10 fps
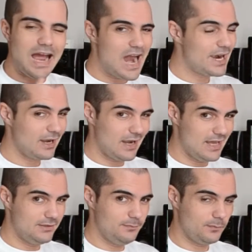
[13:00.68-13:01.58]

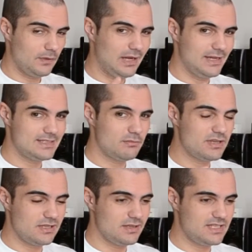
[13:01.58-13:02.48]
Ironclad, I said
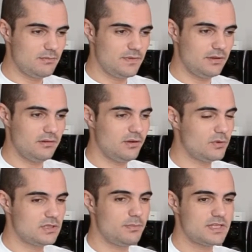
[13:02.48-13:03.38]
basically the same thing. It
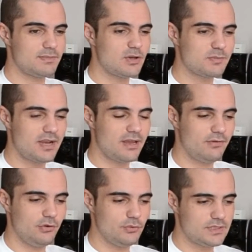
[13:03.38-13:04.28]
was the best mouse pad I
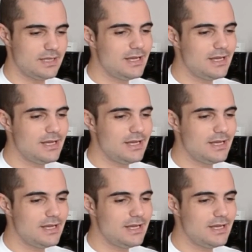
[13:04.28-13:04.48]
ever used.